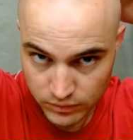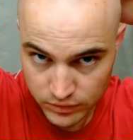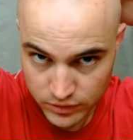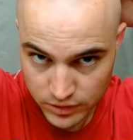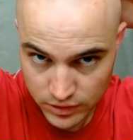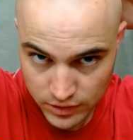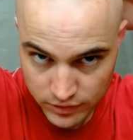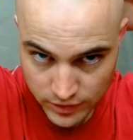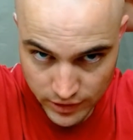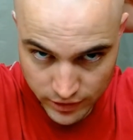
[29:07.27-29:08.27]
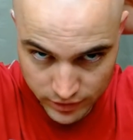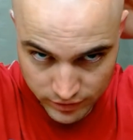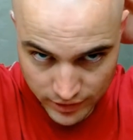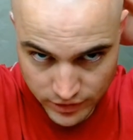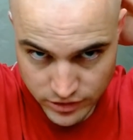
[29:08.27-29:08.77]
Which can lead to
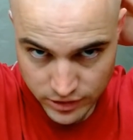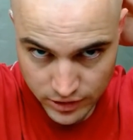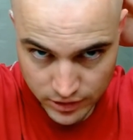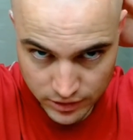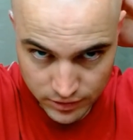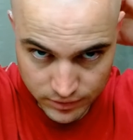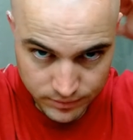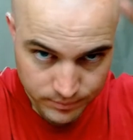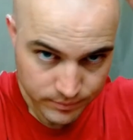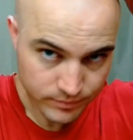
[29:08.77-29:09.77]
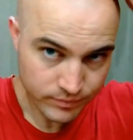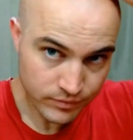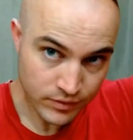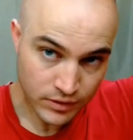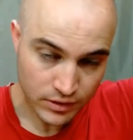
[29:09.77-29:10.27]
irritation and
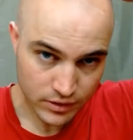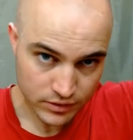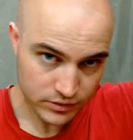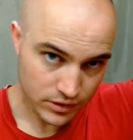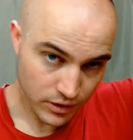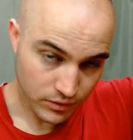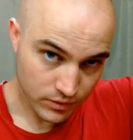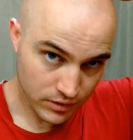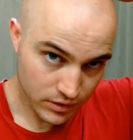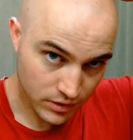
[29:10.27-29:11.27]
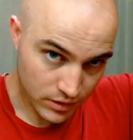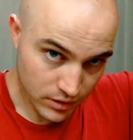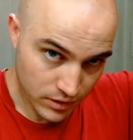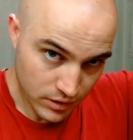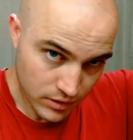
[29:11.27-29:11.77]
so
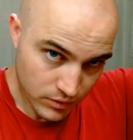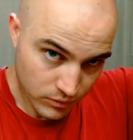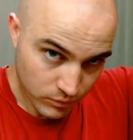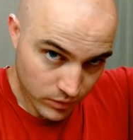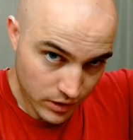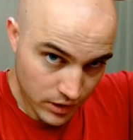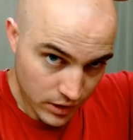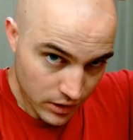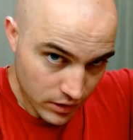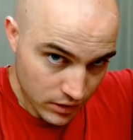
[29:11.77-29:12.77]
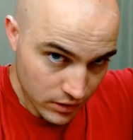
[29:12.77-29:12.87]
one